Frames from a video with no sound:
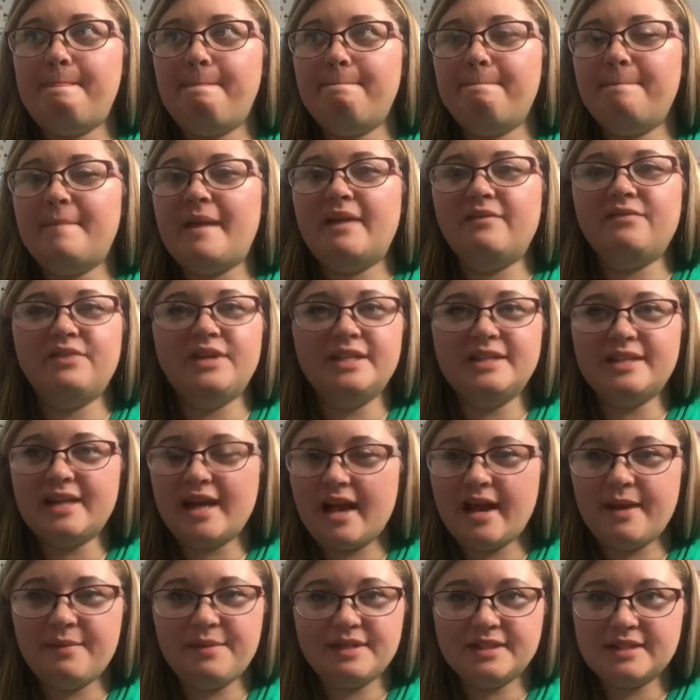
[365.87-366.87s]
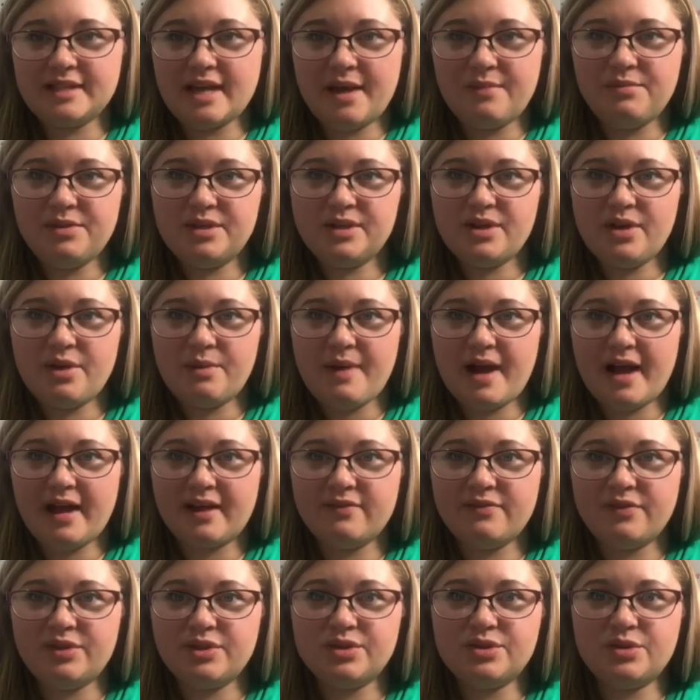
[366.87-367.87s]
Every time it's time to go back
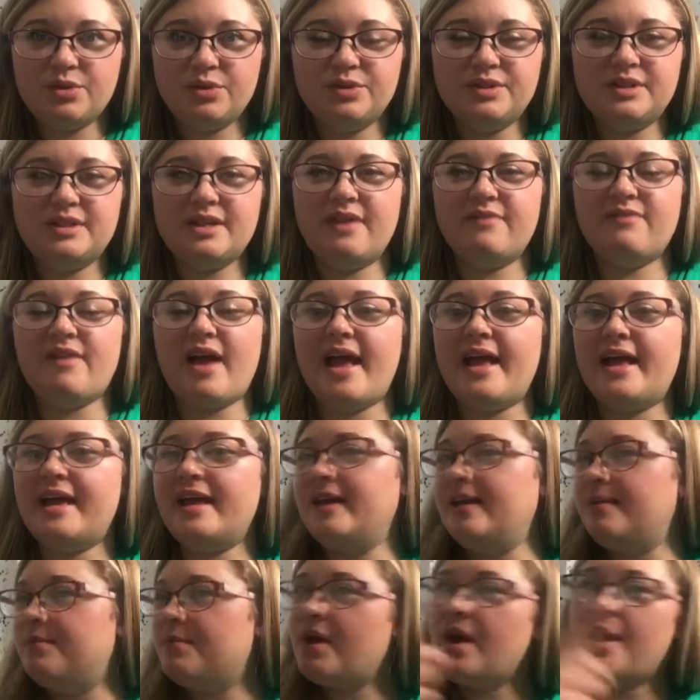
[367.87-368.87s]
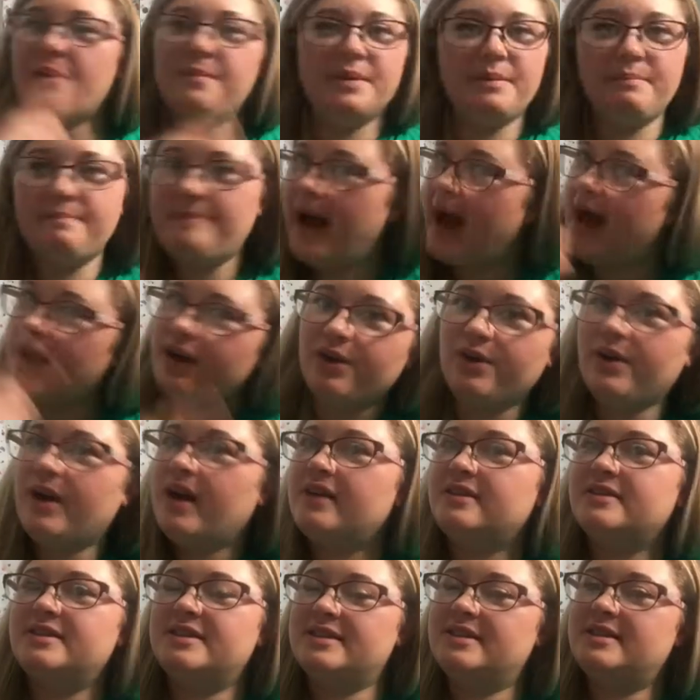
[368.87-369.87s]
for school stuff, I keep coming back
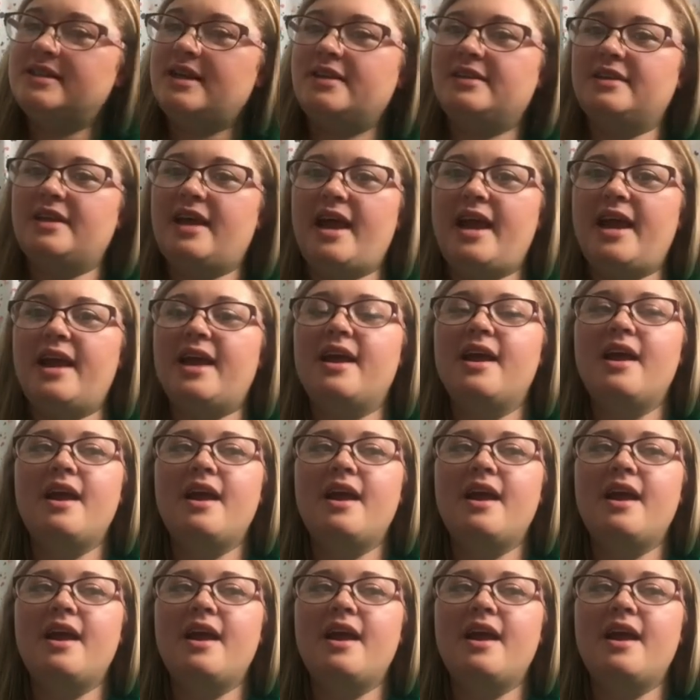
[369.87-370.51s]
around to Sonlight.